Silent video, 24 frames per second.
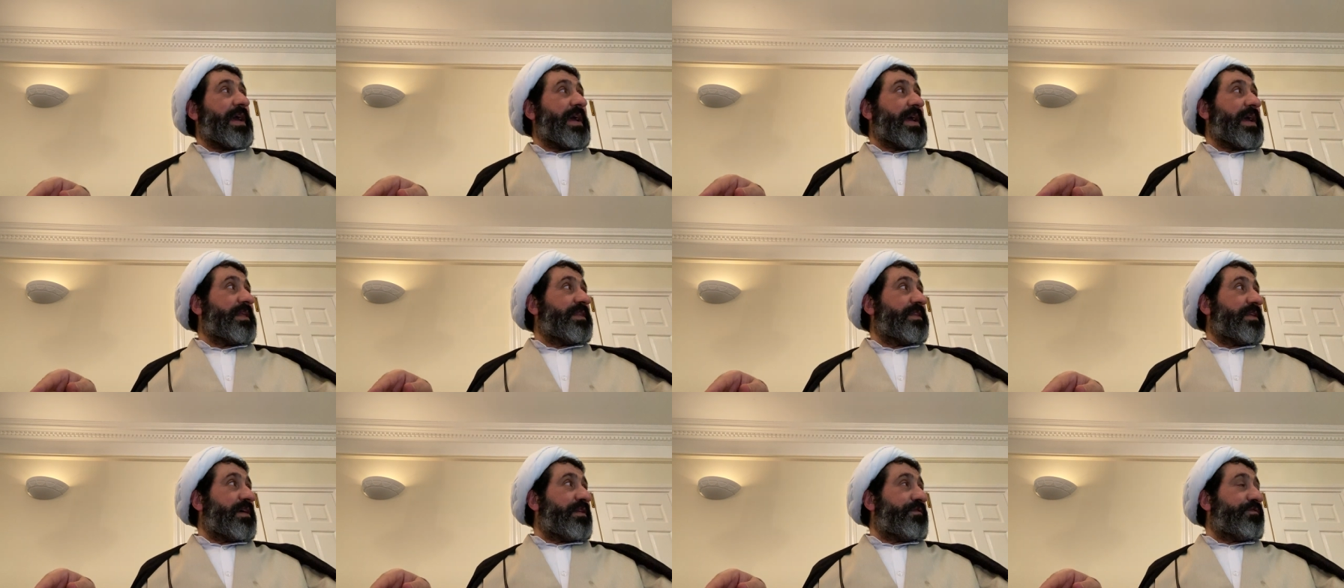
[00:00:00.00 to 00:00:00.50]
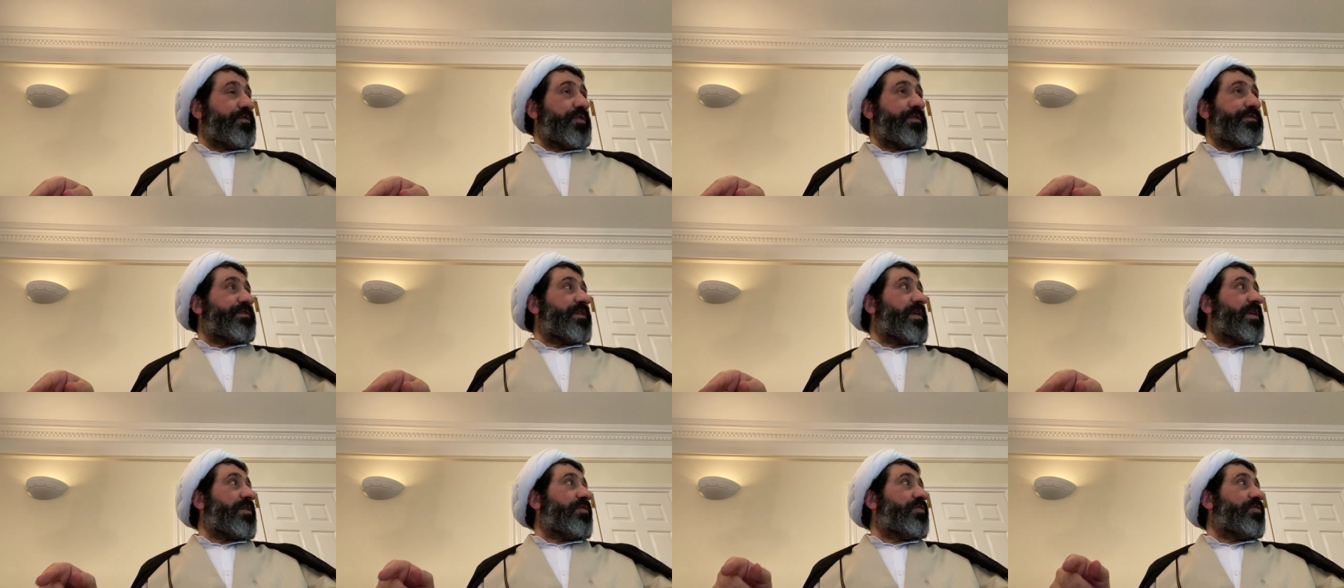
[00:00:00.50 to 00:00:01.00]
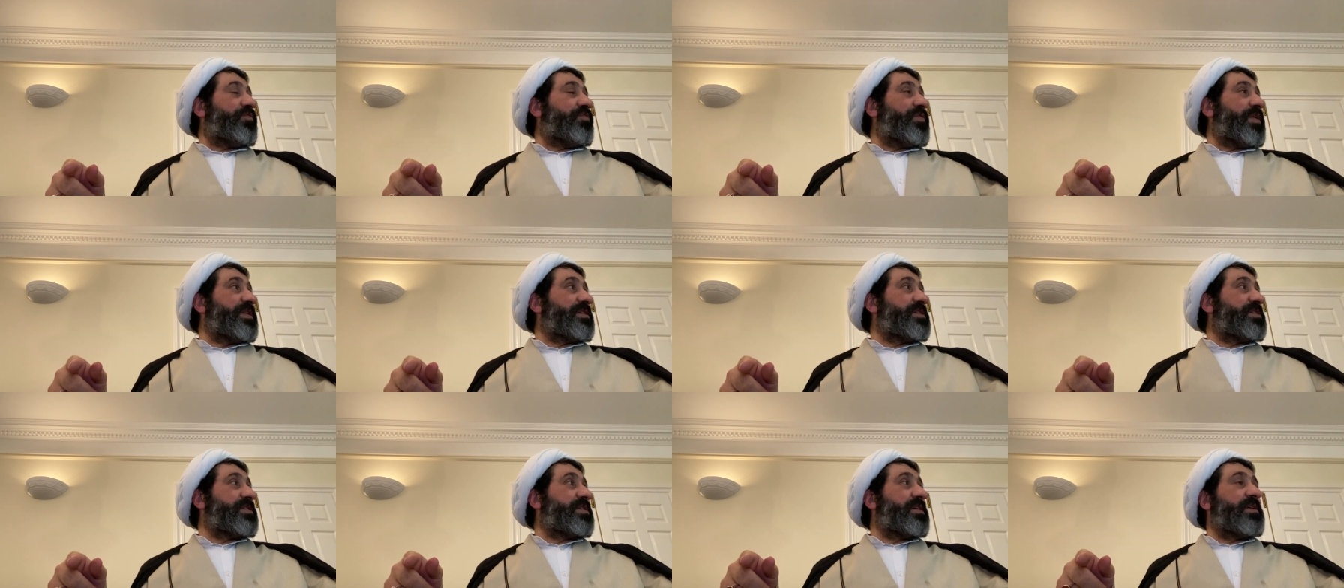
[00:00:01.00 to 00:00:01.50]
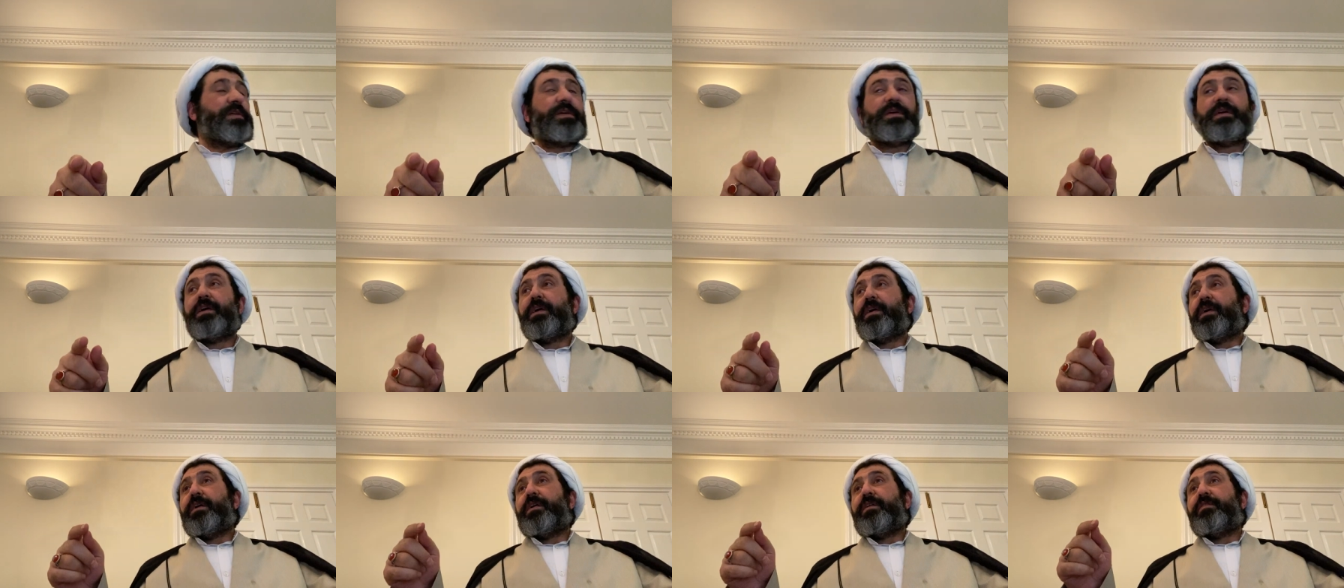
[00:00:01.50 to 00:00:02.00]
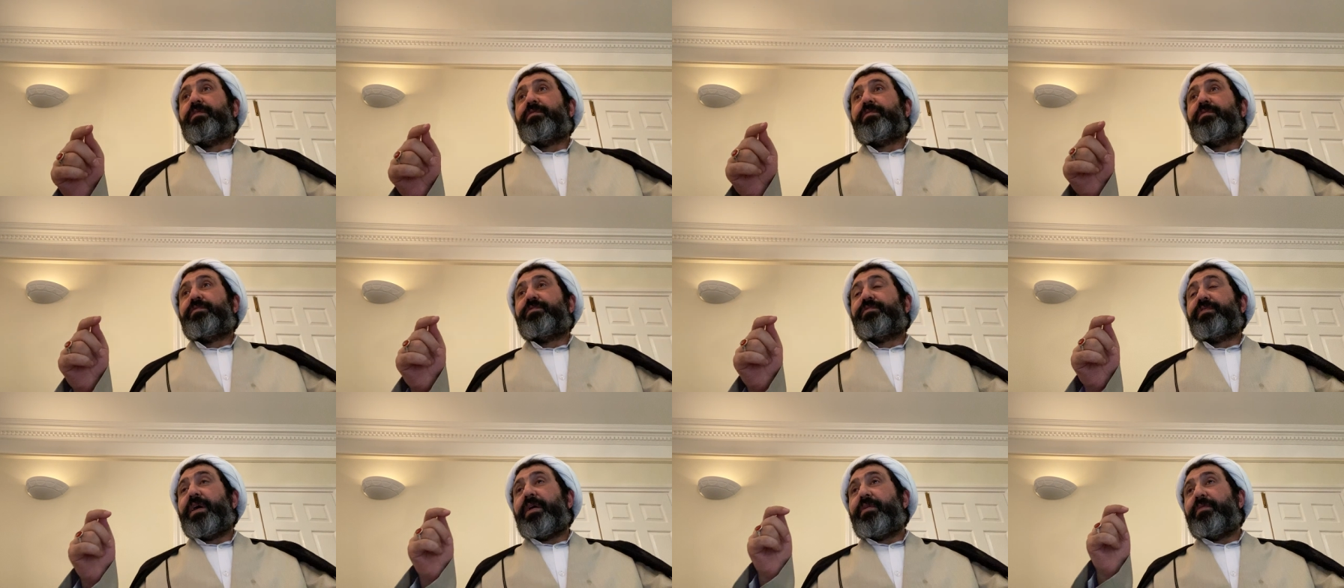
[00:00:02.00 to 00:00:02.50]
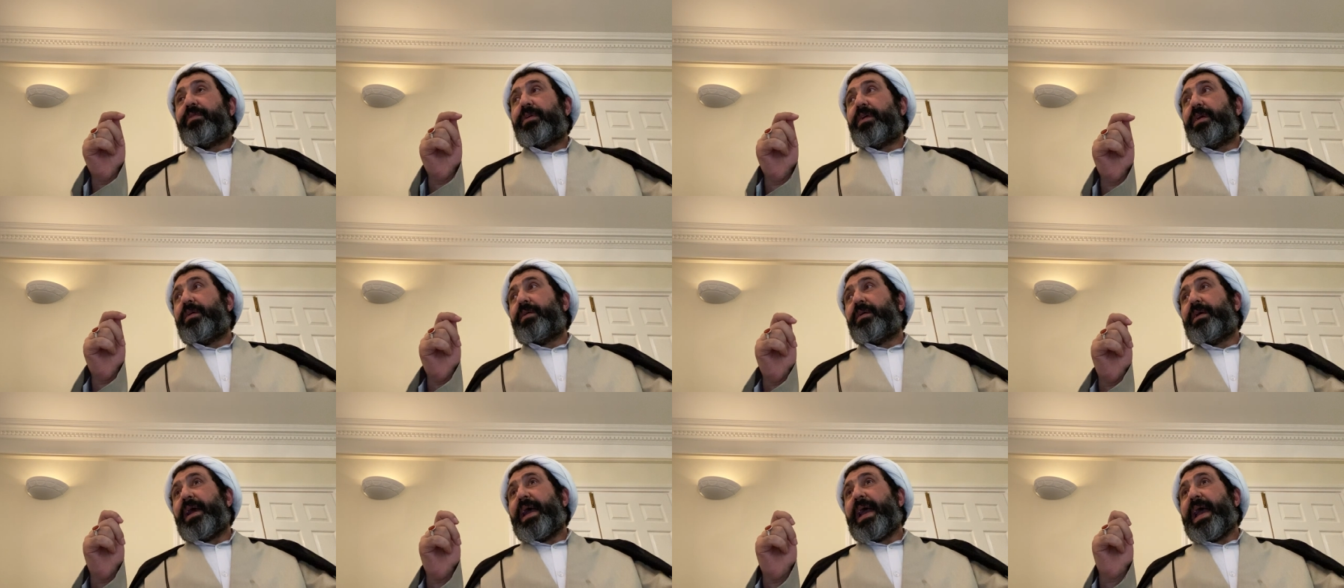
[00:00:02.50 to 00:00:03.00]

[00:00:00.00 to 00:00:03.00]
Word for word: And therefore Pharaoh was very